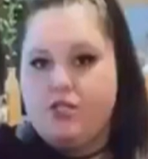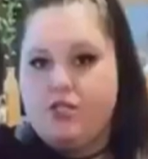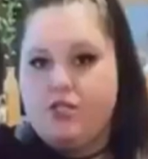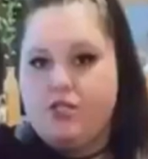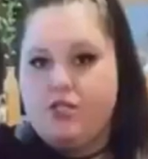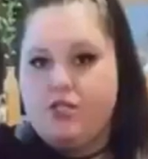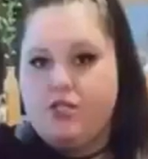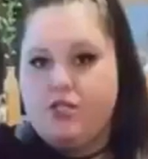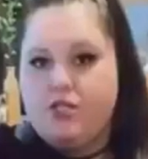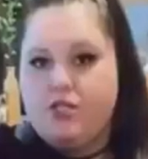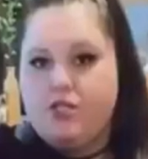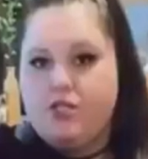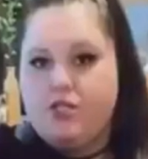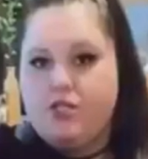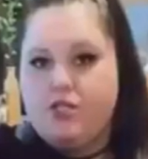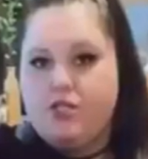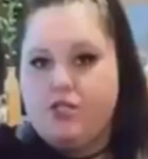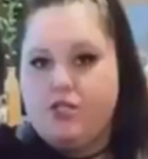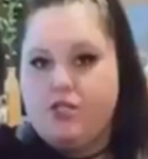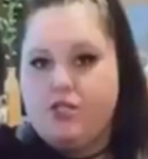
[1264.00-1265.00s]

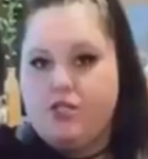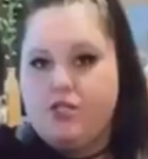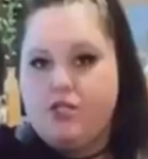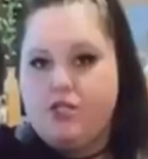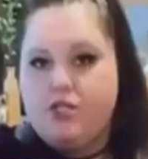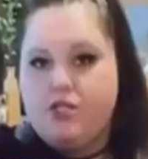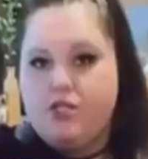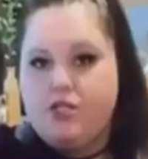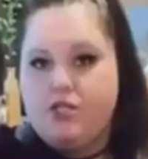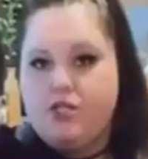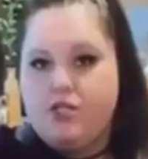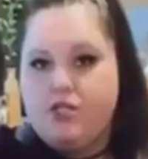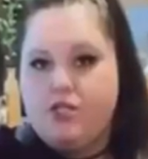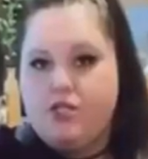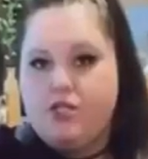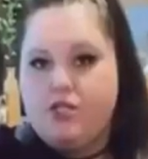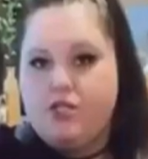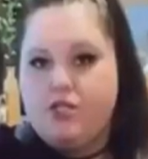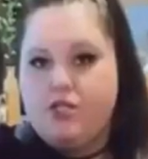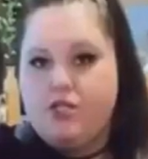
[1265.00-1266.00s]

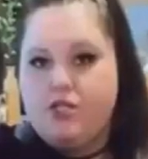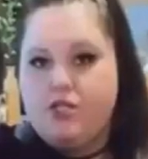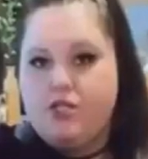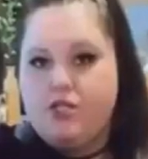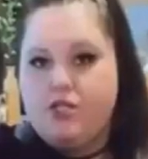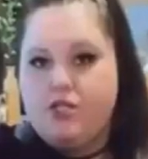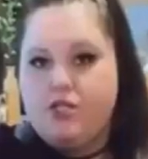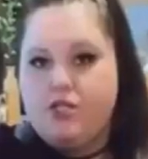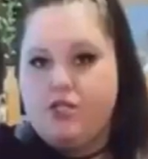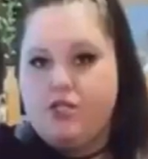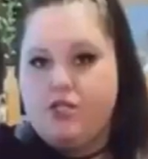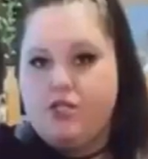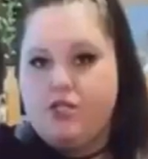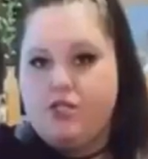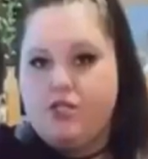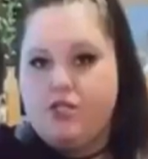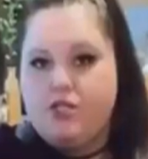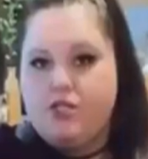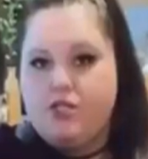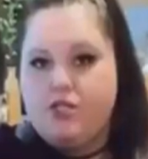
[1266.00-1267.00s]

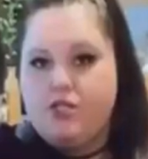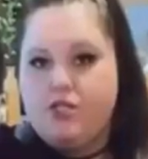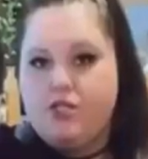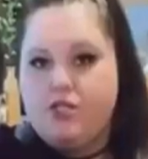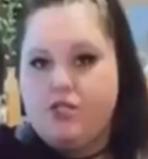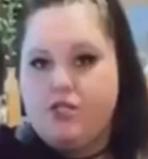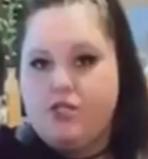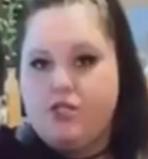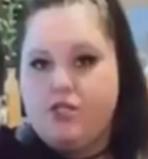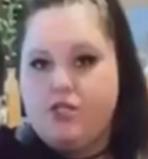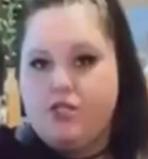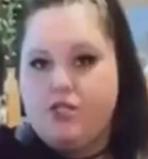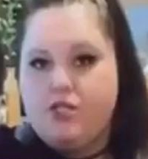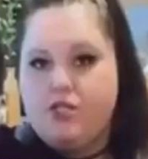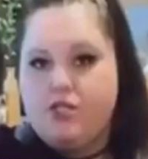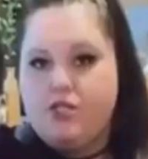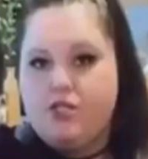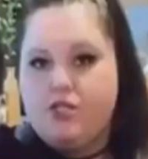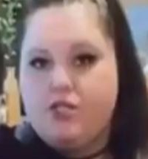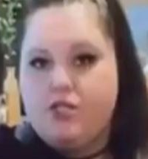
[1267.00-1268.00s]
This person isn't speaking.